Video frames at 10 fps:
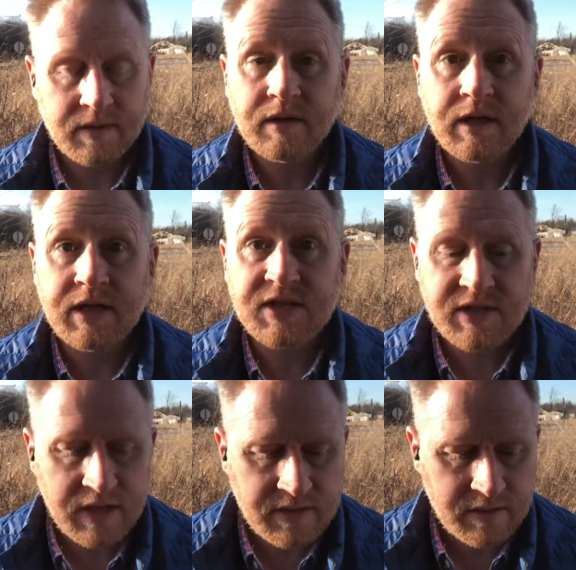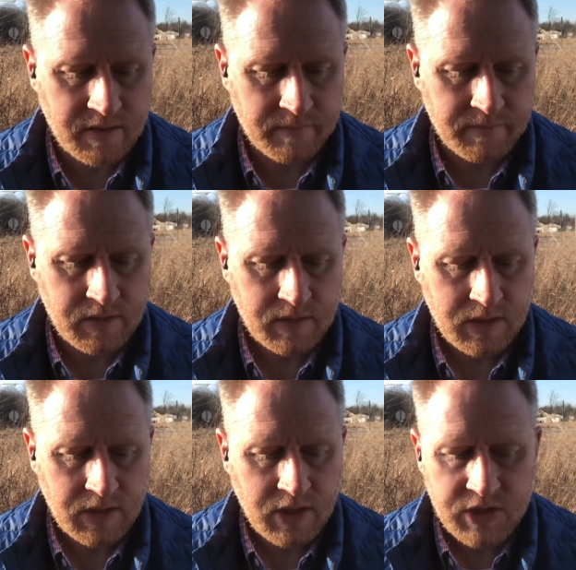And he said to them,
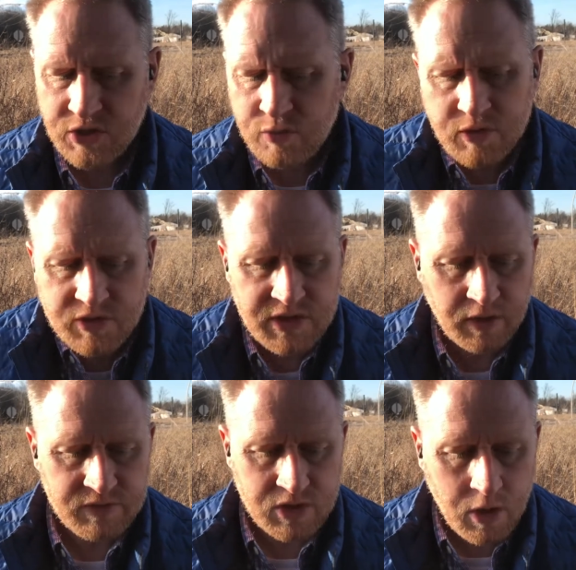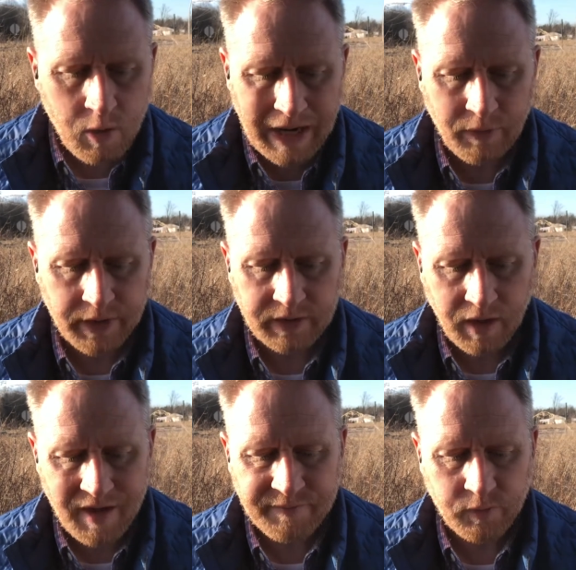"You yourselves know how
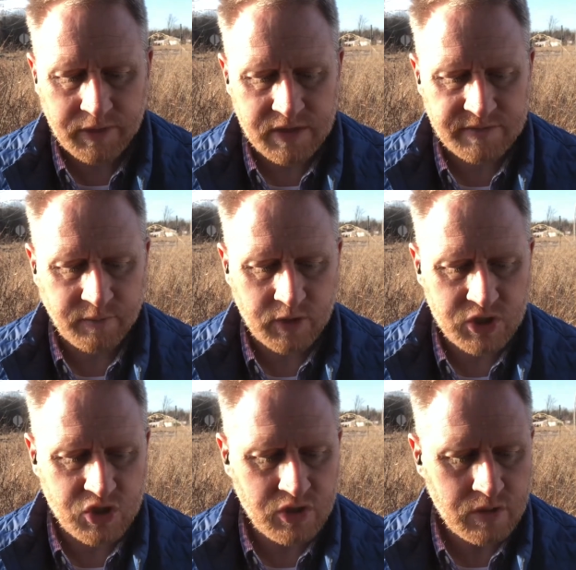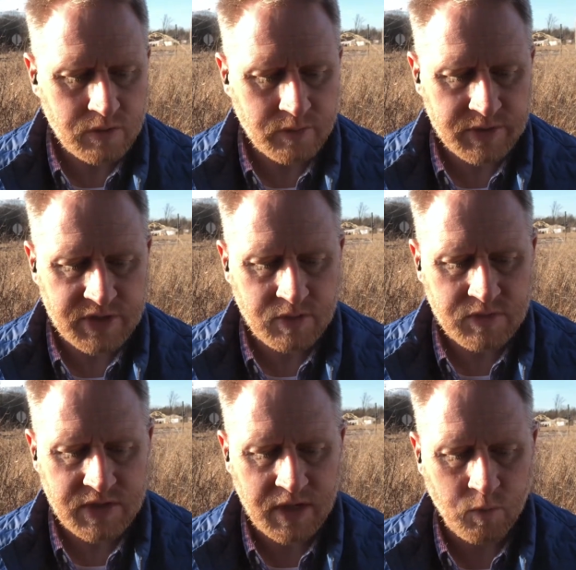unlawful it is for a Jew to
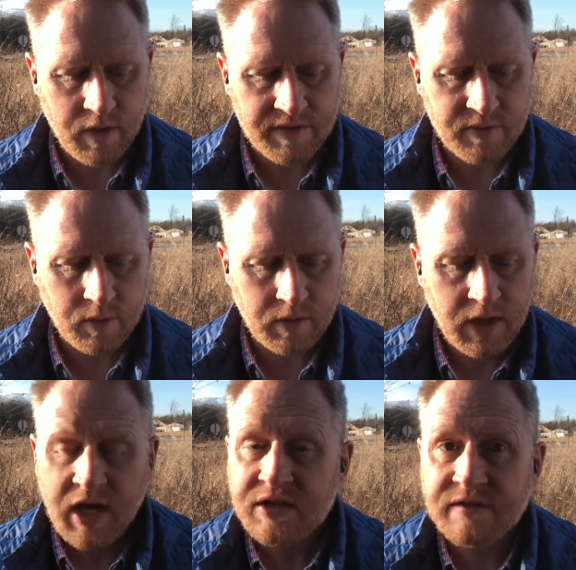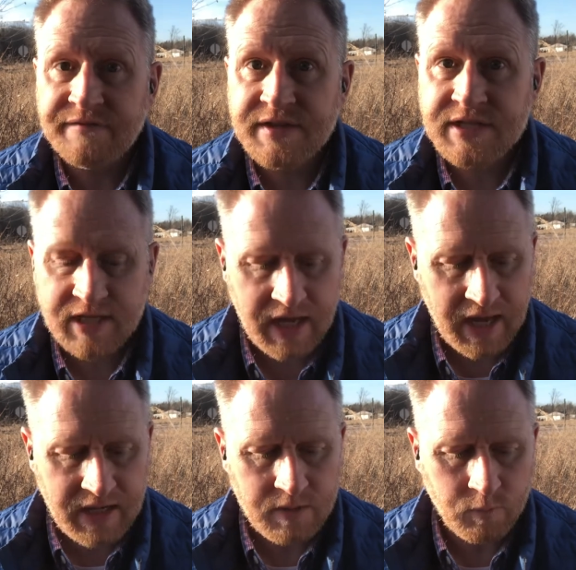associate with or to visit
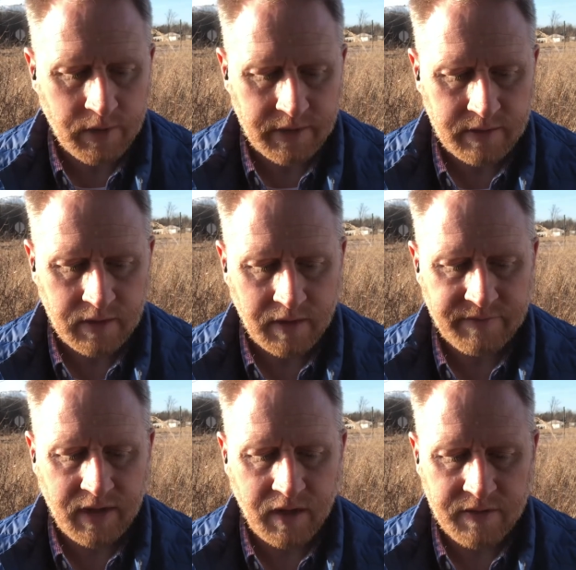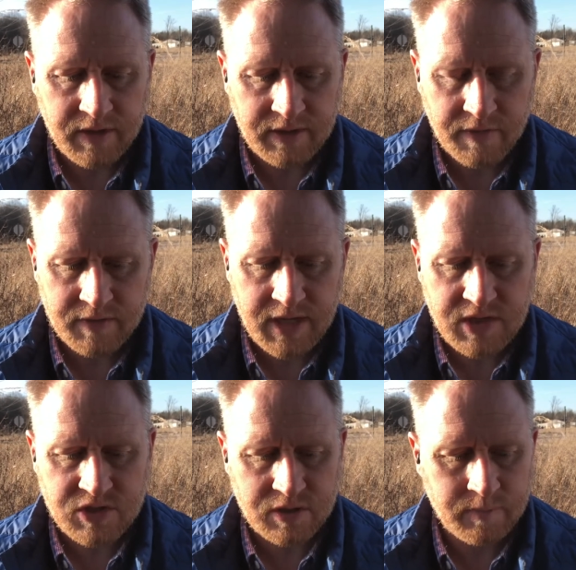anyone of another
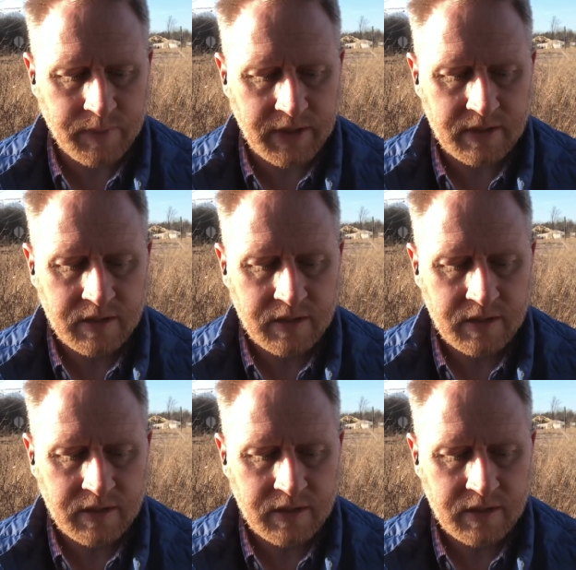nation, but